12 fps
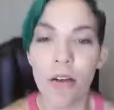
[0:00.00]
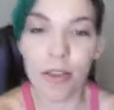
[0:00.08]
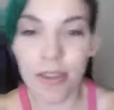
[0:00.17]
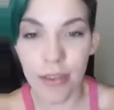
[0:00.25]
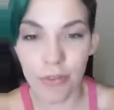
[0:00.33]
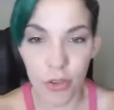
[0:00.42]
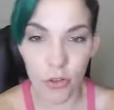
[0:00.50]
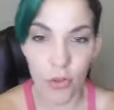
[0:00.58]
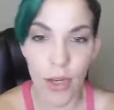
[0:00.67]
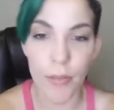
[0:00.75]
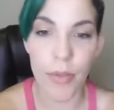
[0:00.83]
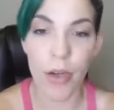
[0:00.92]
always have to
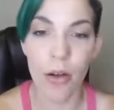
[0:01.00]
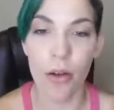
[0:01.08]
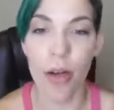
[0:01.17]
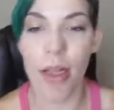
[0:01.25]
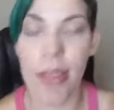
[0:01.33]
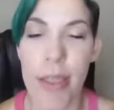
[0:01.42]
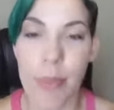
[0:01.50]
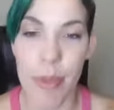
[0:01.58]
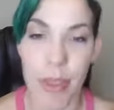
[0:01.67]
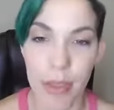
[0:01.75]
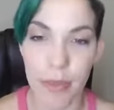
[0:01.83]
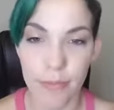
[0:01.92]
grab y'all a little
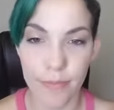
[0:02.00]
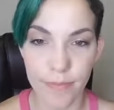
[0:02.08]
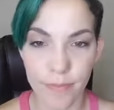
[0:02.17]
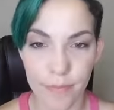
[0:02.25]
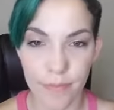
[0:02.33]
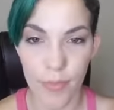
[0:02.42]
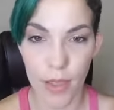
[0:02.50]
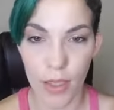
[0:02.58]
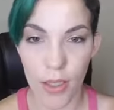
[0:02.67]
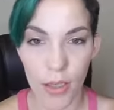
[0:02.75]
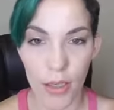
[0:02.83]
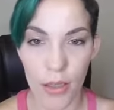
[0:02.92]
bit.
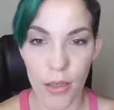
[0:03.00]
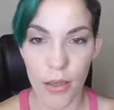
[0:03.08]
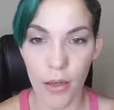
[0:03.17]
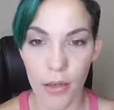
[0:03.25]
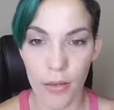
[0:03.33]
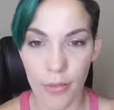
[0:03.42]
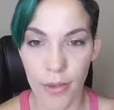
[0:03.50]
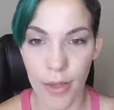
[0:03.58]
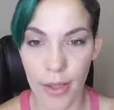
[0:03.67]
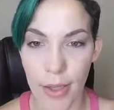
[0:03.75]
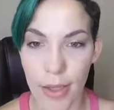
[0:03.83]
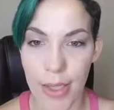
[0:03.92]

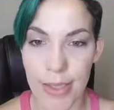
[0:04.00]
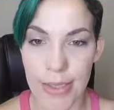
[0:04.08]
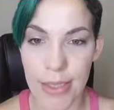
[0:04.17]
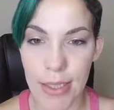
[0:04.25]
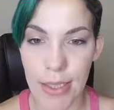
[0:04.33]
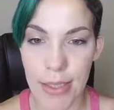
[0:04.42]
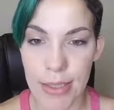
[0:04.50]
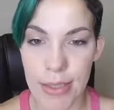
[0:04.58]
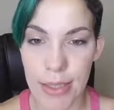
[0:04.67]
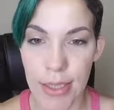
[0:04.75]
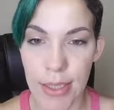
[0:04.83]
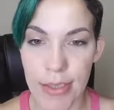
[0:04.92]
Alright, let's
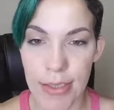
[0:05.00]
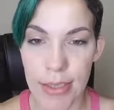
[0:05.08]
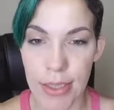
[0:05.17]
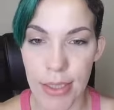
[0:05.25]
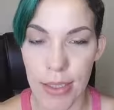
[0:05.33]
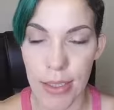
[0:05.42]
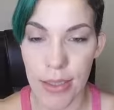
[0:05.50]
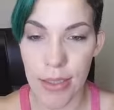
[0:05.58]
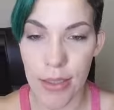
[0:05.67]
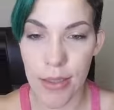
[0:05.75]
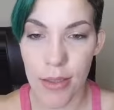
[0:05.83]
see.